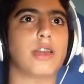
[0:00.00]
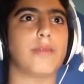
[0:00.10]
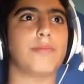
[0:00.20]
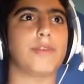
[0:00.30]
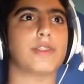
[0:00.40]

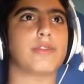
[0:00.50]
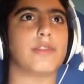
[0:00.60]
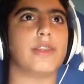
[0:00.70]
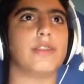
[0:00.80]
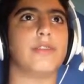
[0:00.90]
pause and read.
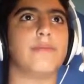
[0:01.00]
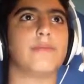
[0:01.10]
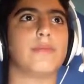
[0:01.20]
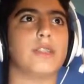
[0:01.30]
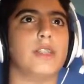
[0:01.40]

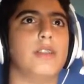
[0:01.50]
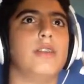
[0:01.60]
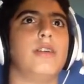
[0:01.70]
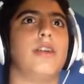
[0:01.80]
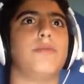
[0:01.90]

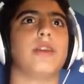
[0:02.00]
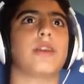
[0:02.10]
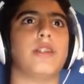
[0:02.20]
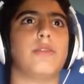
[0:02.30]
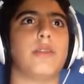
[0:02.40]
I'm not gonna
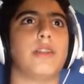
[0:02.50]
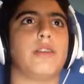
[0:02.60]
read all